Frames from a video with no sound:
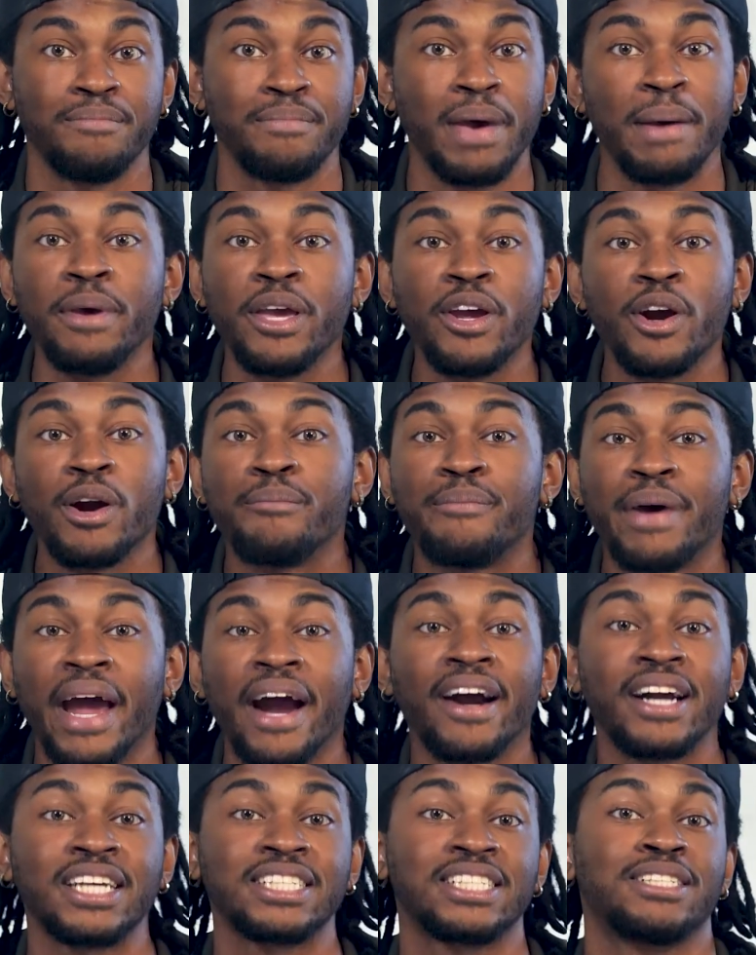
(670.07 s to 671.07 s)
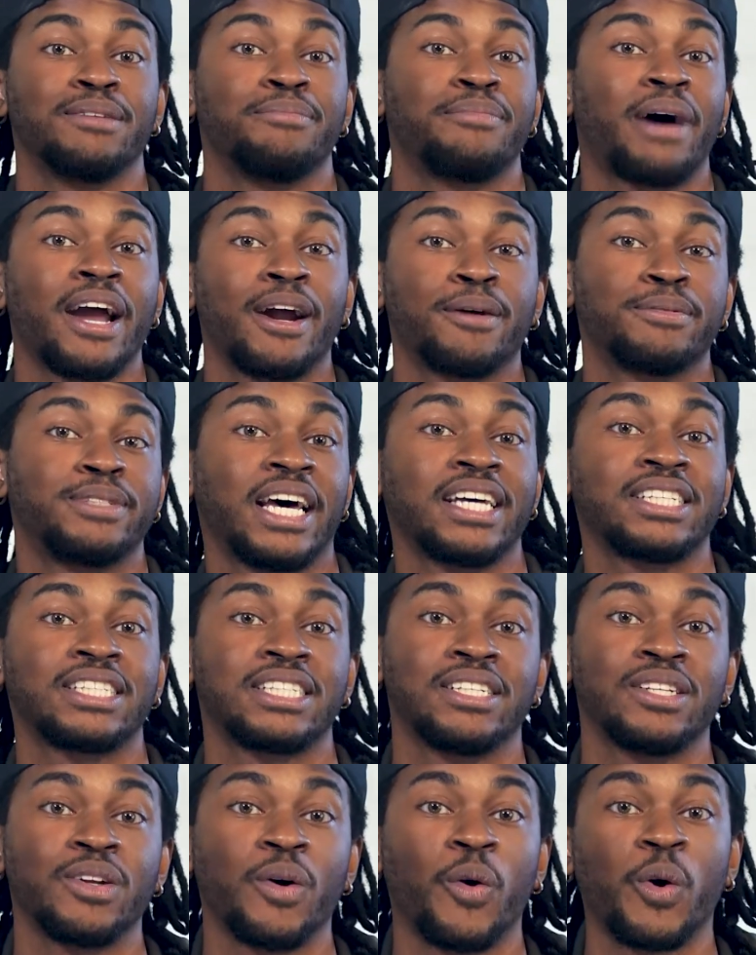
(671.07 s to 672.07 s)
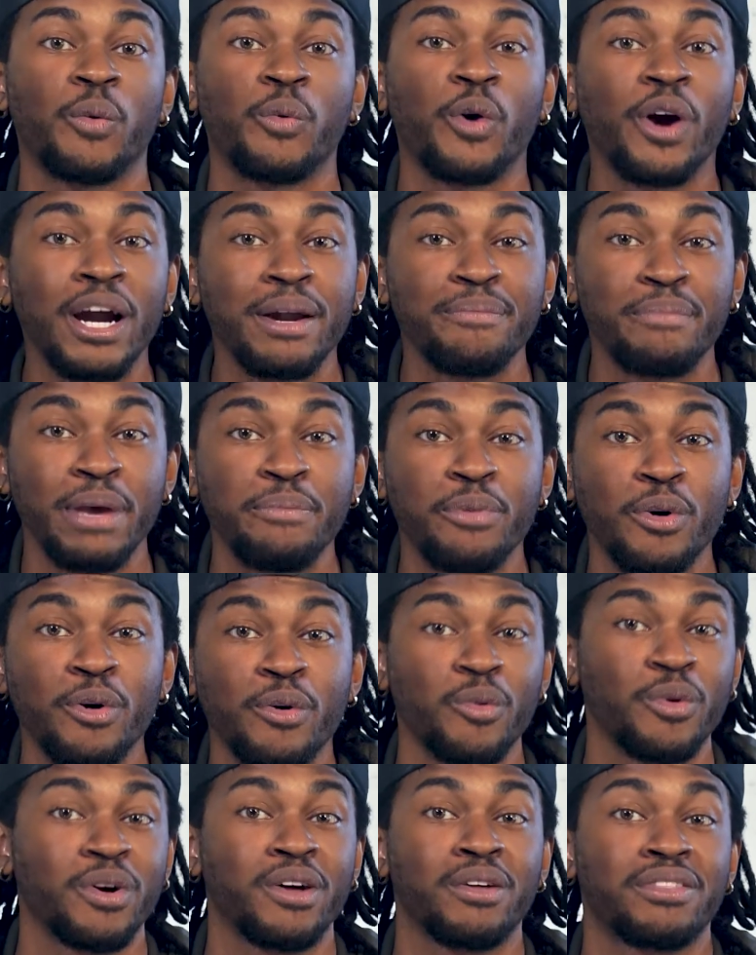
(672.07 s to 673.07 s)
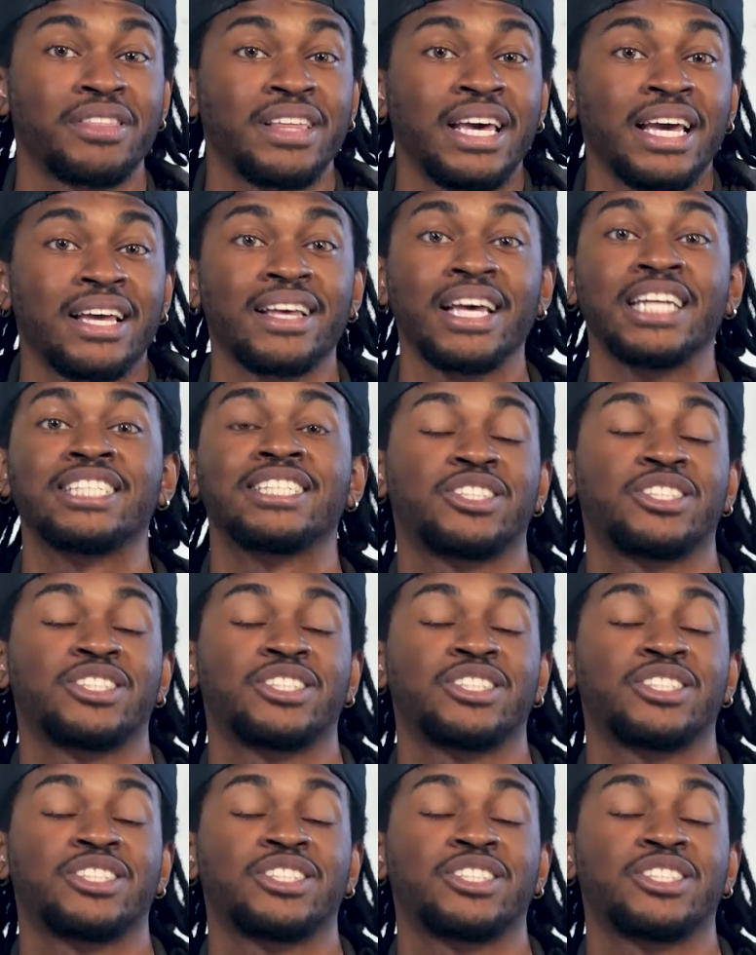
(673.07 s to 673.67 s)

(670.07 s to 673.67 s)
Maybe you're embarrassed by your obsession or worried people will think it's